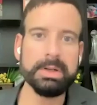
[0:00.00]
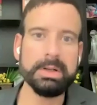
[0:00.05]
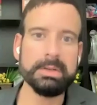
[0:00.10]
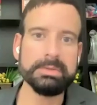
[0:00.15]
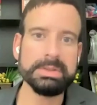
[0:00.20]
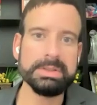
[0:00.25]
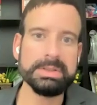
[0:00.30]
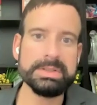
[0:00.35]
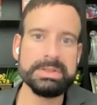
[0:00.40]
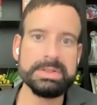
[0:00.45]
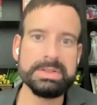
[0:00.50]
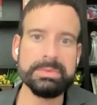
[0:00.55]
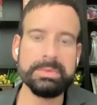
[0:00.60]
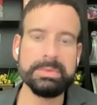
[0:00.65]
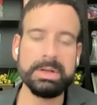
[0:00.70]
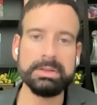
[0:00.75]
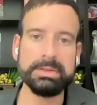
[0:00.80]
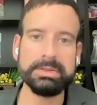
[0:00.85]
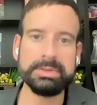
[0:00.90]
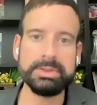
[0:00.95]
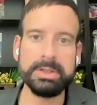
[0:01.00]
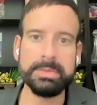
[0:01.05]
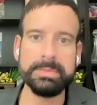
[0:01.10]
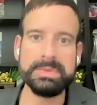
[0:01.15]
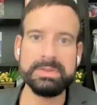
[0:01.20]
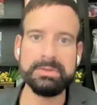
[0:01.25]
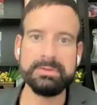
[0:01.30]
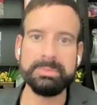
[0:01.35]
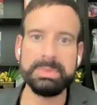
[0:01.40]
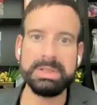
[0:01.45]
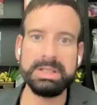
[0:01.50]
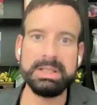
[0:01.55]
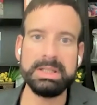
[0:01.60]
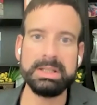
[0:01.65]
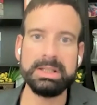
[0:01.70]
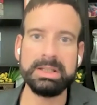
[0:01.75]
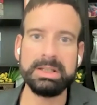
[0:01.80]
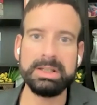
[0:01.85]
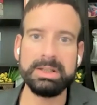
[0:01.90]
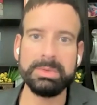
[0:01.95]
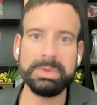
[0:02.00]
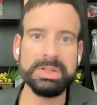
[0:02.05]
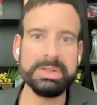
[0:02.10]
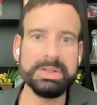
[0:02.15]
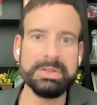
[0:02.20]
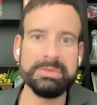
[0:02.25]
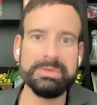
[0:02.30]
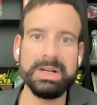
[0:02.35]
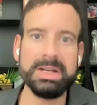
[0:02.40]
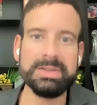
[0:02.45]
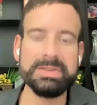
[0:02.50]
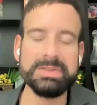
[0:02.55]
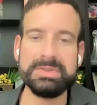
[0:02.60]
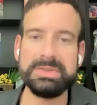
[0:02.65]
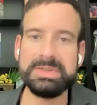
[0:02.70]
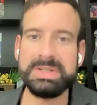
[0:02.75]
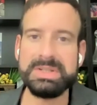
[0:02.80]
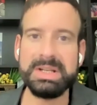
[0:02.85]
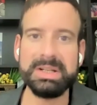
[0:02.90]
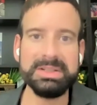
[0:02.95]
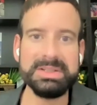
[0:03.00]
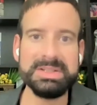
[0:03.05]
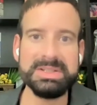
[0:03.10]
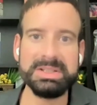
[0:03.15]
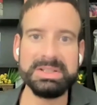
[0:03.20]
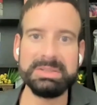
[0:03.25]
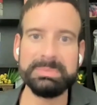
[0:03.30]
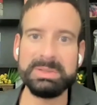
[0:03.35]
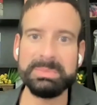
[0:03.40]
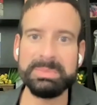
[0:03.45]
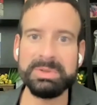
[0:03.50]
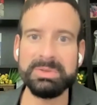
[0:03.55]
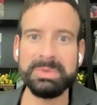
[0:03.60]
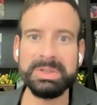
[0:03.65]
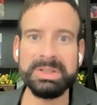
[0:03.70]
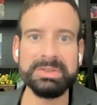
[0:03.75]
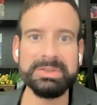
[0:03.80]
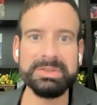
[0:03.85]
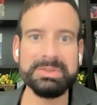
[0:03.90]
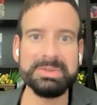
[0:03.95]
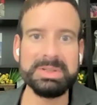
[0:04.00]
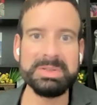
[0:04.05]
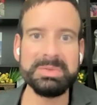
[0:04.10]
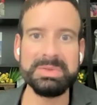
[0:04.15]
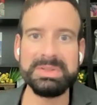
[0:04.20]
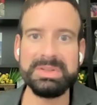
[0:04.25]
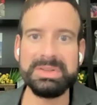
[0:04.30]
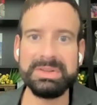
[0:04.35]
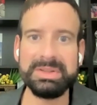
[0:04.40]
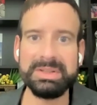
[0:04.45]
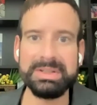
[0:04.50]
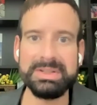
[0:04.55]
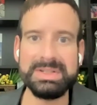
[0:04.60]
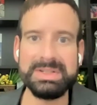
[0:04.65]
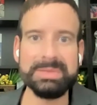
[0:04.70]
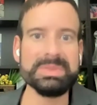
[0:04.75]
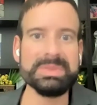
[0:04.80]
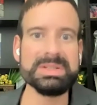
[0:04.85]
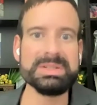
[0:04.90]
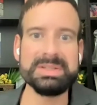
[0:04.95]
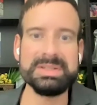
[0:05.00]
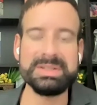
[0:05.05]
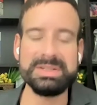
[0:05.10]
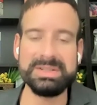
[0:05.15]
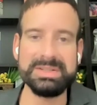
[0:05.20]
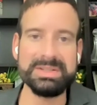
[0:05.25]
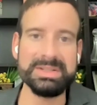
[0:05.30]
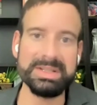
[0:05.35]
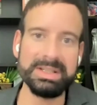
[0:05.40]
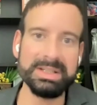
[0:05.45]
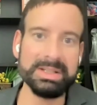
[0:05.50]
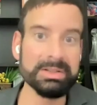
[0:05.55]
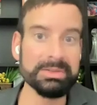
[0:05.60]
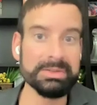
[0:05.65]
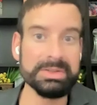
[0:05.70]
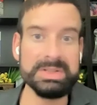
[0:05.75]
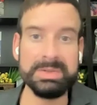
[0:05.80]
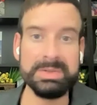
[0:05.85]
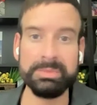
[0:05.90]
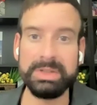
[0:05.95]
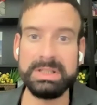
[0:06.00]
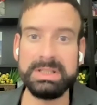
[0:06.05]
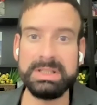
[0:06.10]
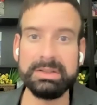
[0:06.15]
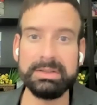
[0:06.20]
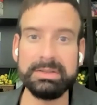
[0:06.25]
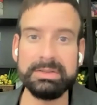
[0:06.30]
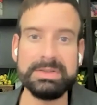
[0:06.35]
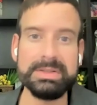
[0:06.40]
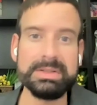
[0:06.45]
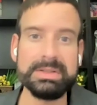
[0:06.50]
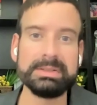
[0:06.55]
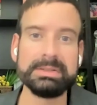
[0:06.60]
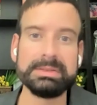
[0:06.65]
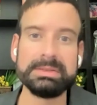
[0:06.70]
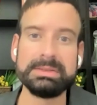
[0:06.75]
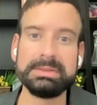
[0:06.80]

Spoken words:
involved in this as well in terms of being one of the advisors. Tell us a little bit about what you're doing with some businesses, including some retailers.